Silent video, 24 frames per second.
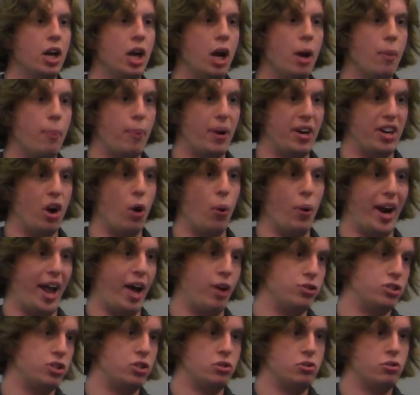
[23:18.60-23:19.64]
But no one
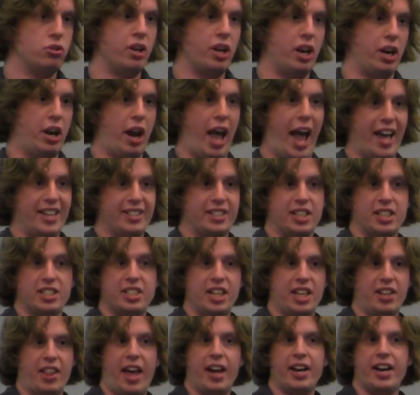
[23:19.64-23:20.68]
else can, has to
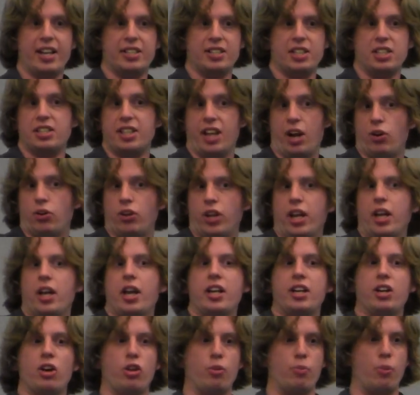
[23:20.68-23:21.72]
see that necessarily
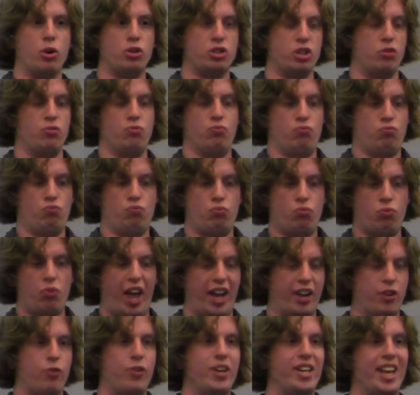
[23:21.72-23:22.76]
until the merchant
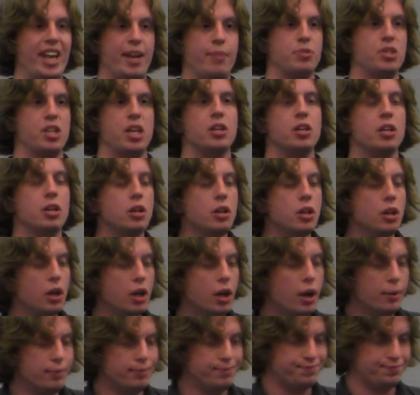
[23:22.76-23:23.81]
like redeems
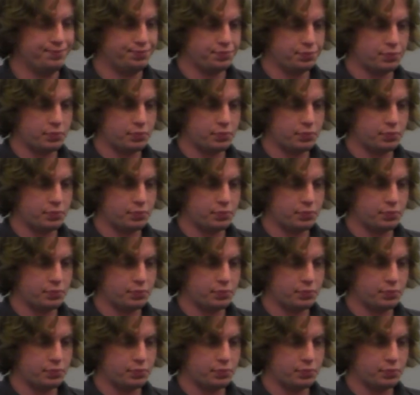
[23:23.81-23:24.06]
it.